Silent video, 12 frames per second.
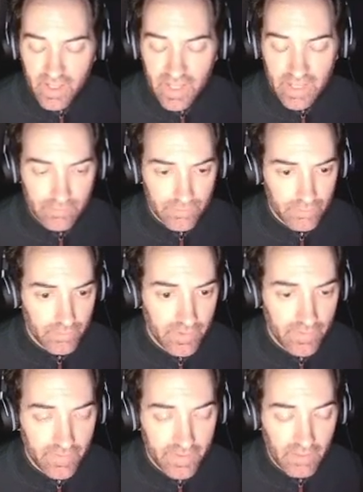I was really
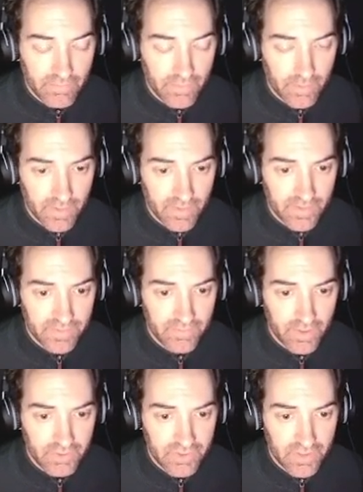looking forward to this
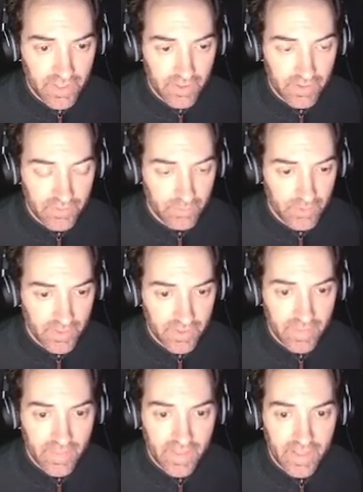version. I'd heard some really good
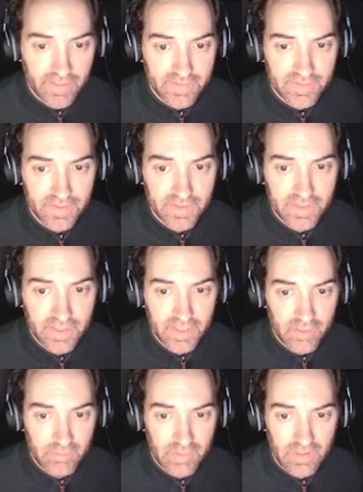things,
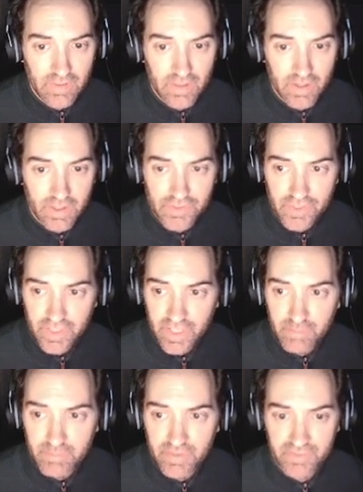but largely
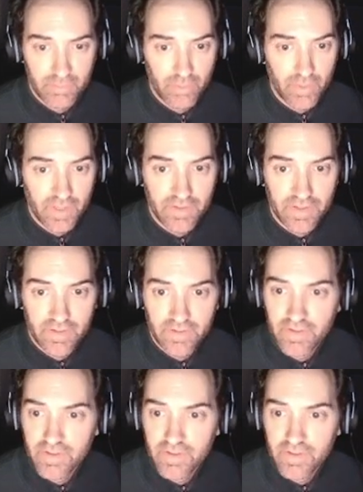I'm disappointed.